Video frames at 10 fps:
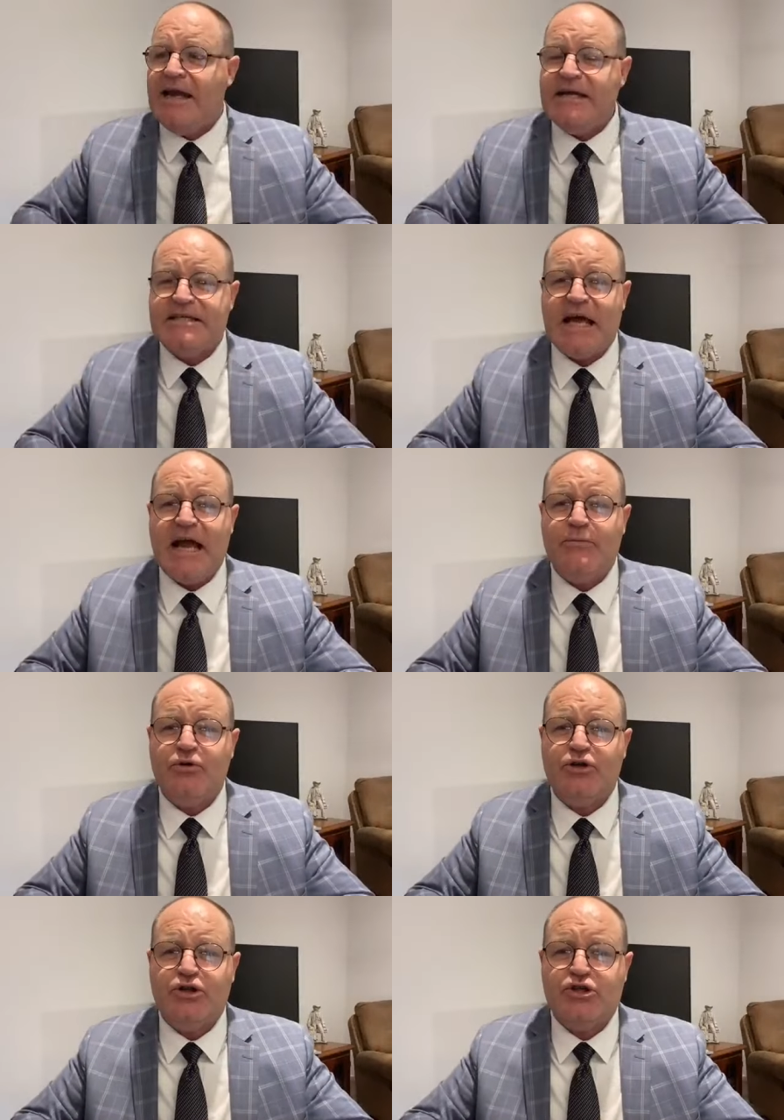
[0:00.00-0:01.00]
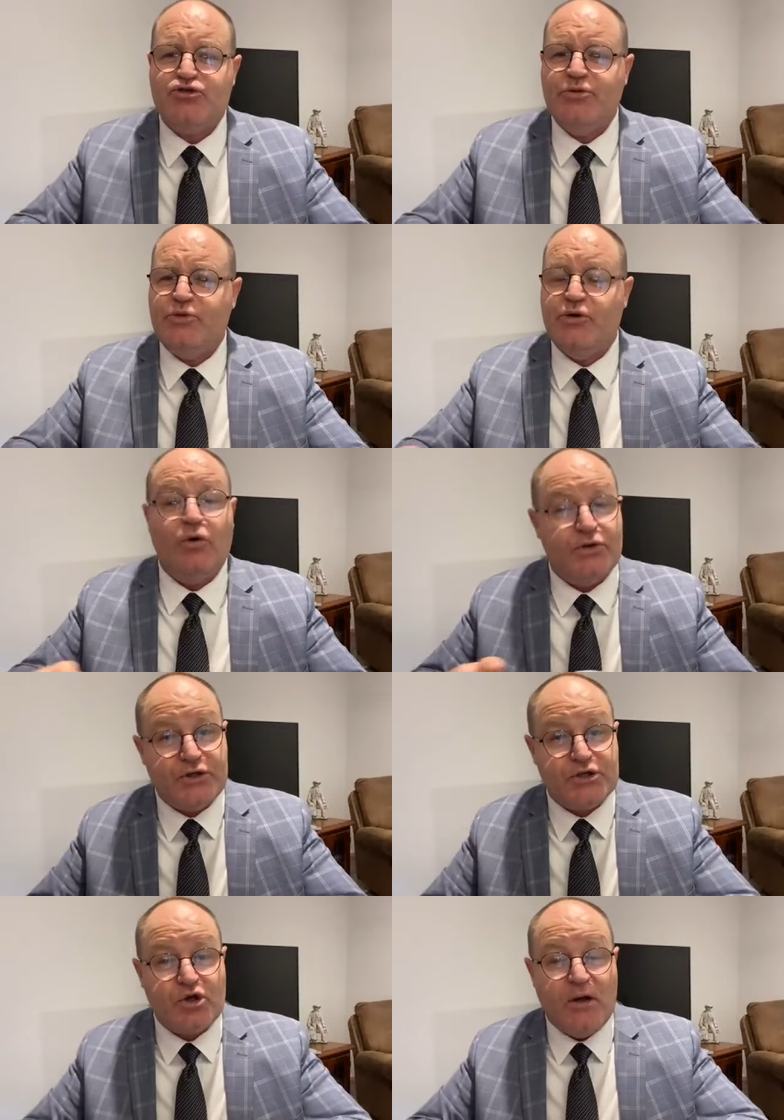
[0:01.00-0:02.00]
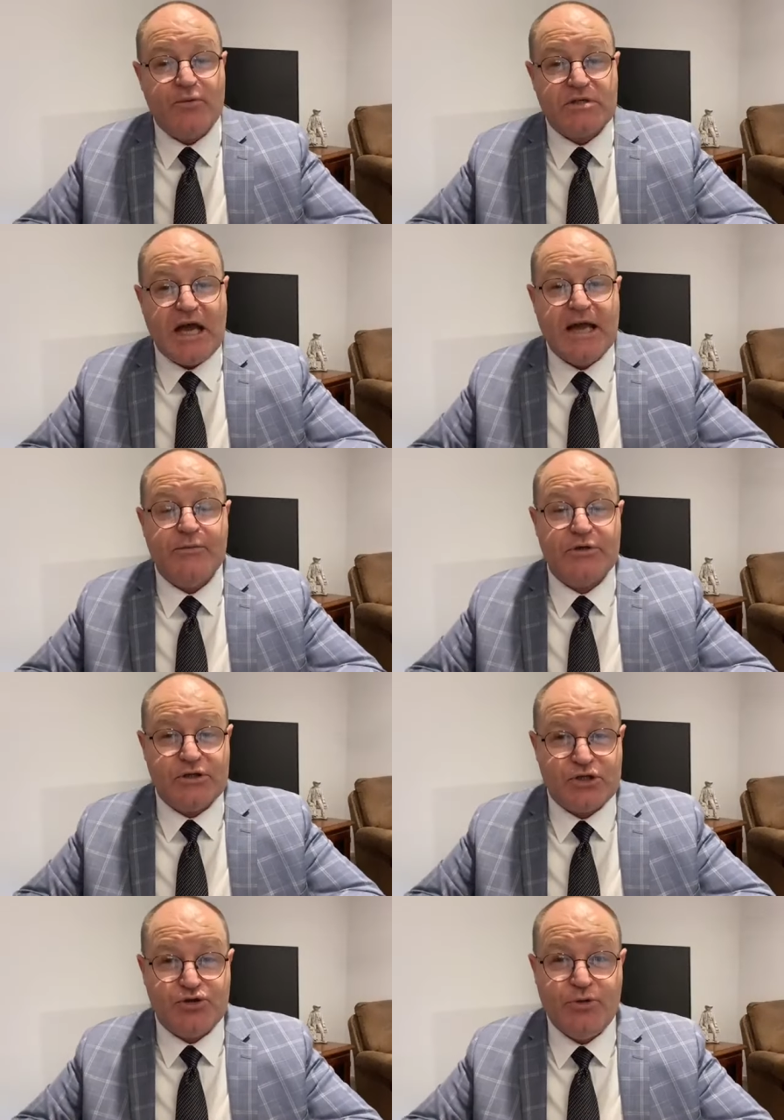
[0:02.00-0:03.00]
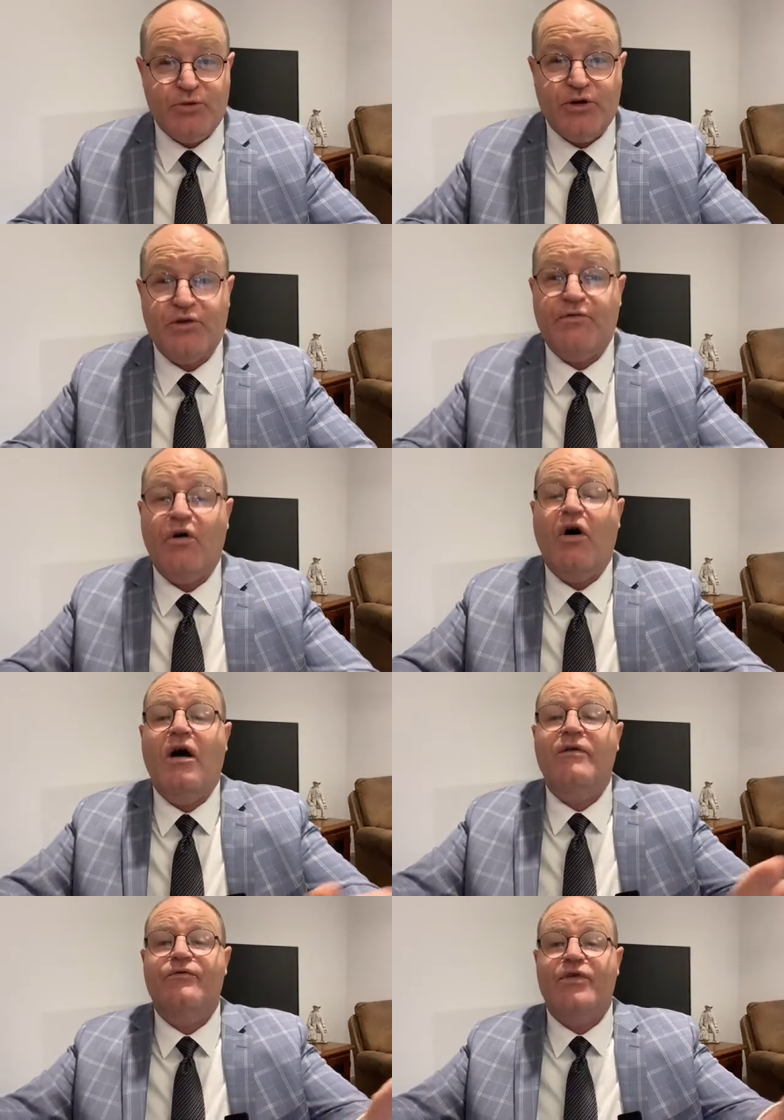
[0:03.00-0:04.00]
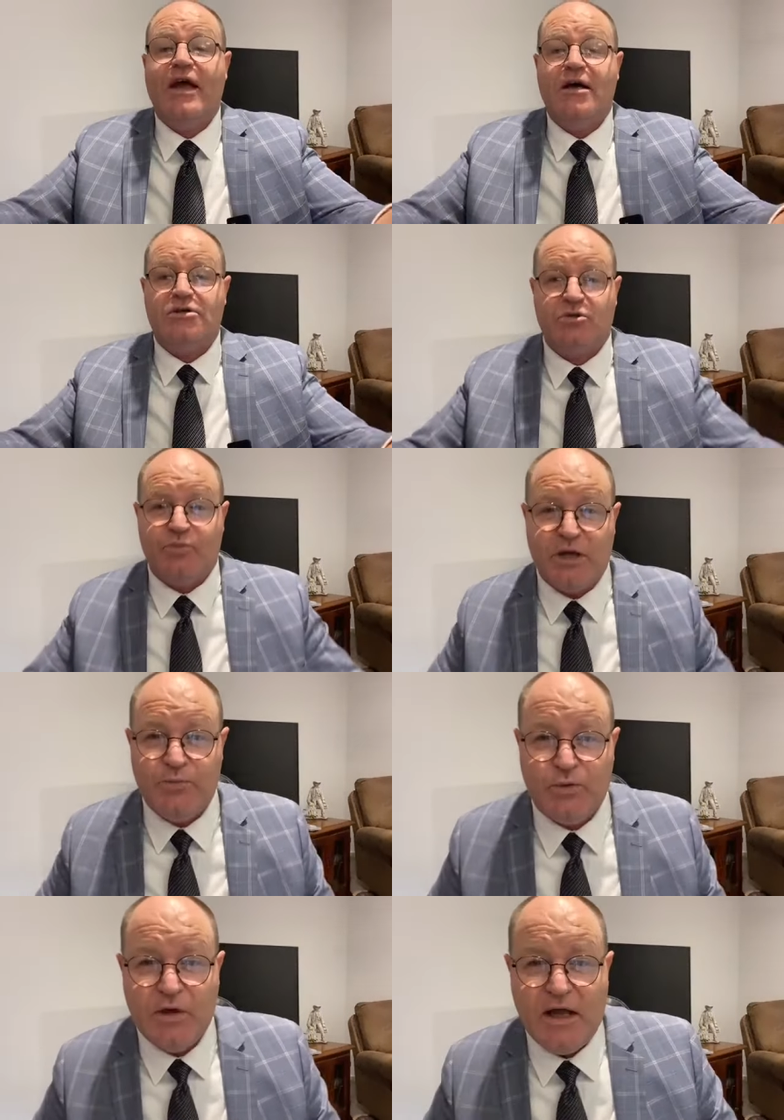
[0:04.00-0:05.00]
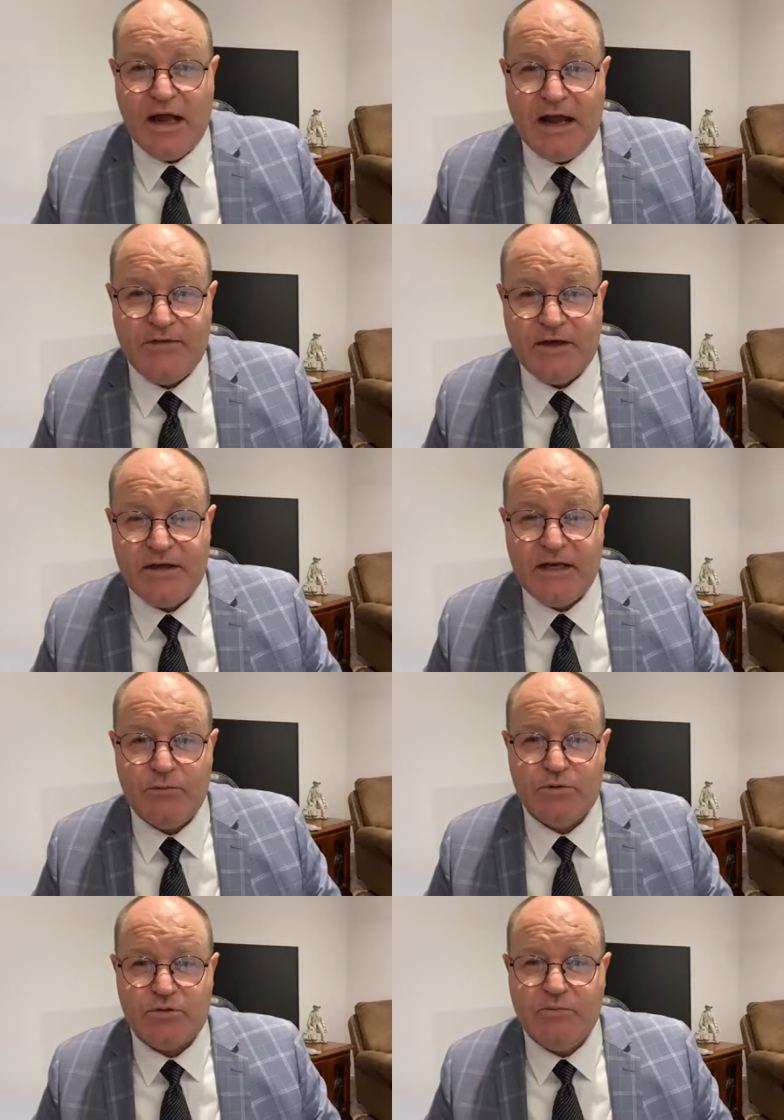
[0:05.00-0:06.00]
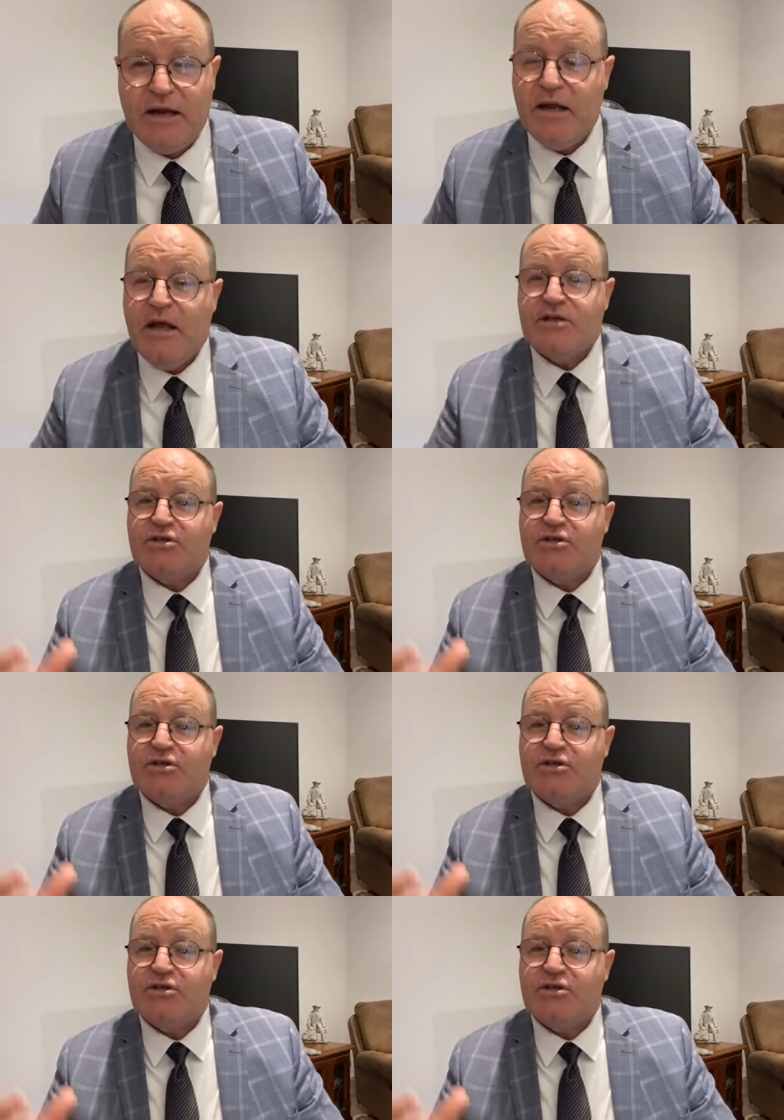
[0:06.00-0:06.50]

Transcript: and he's able to distribute, or the disciples are able to distribute to 5,000 people, and the need was met.